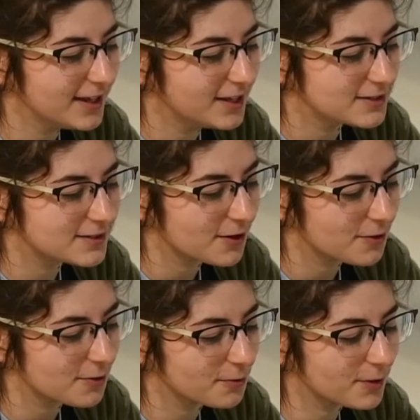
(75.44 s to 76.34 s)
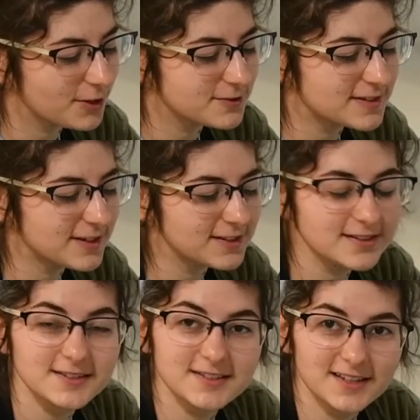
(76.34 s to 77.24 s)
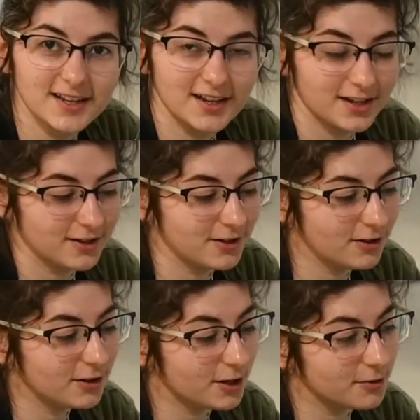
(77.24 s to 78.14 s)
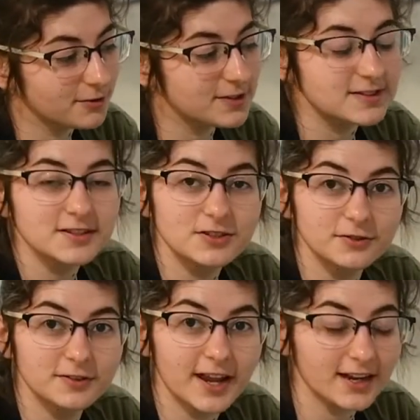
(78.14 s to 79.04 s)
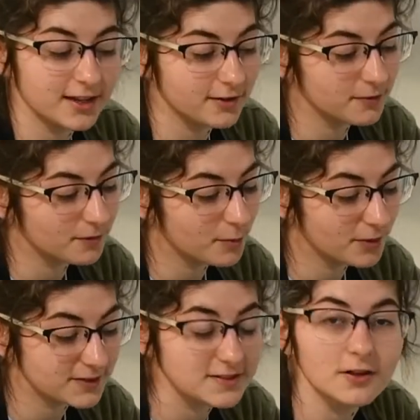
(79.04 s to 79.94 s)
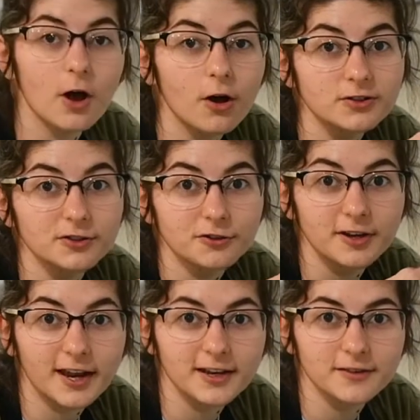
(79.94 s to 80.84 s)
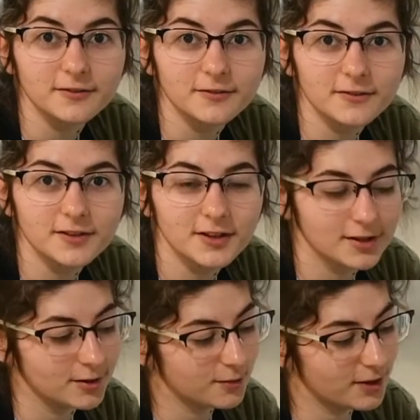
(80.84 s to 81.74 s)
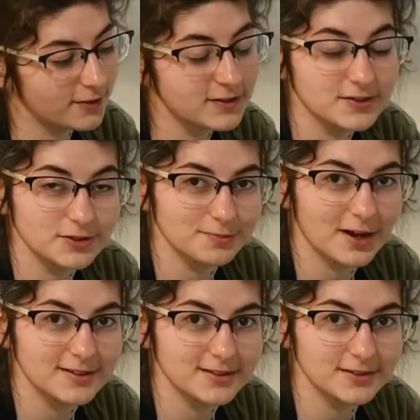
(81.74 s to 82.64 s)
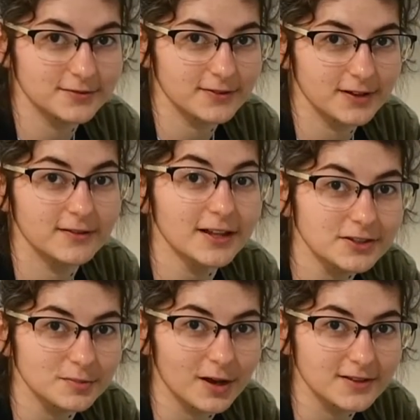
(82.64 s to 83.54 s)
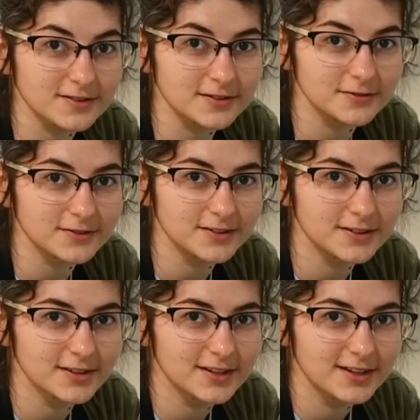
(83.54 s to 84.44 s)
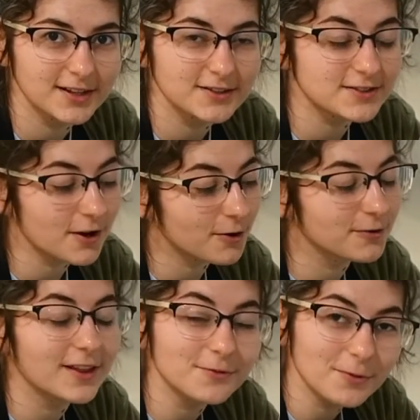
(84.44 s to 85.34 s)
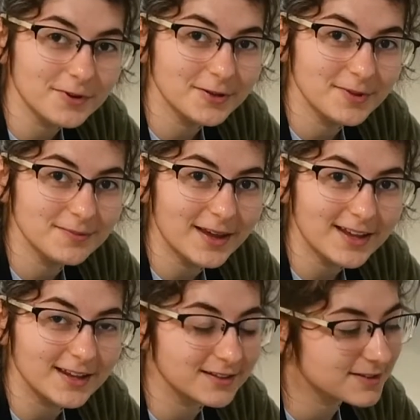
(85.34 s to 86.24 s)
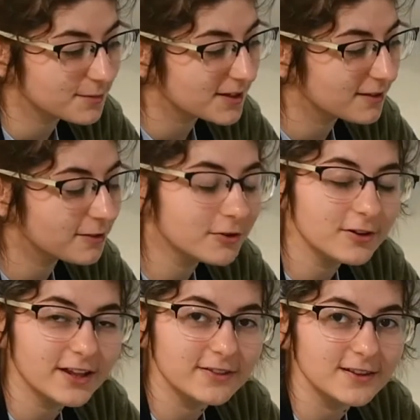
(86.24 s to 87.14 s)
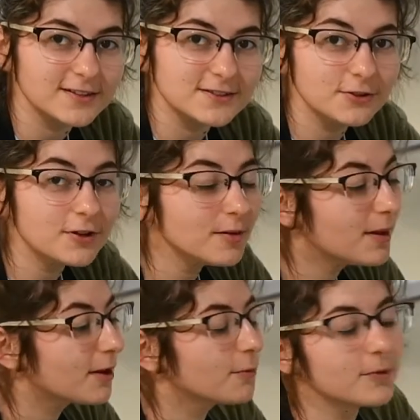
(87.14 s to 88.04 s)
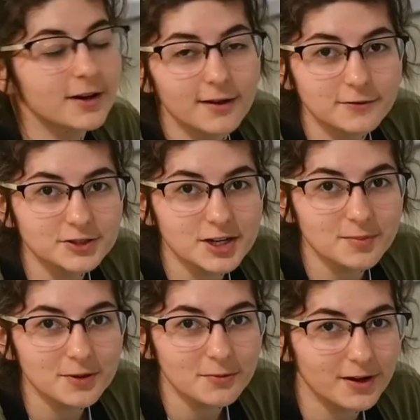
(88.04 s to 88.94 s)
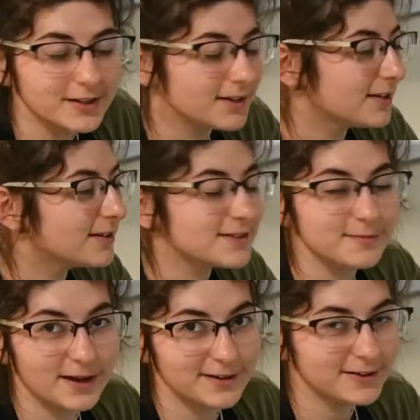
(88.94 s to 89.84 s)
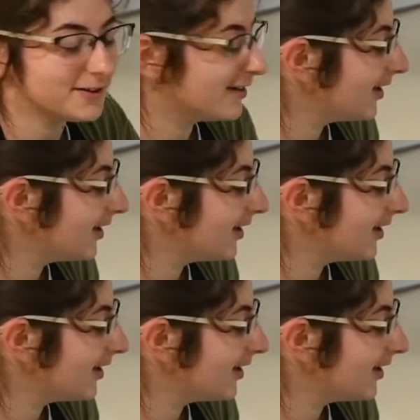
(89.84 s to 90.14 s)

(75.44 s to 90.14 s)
So what you see is, this is your negative, but this is also your negative, and this is your positive, and that's your positive. So that's what we're going to be making, something a little like this. You can make whatever shape you want. It doesn't matter.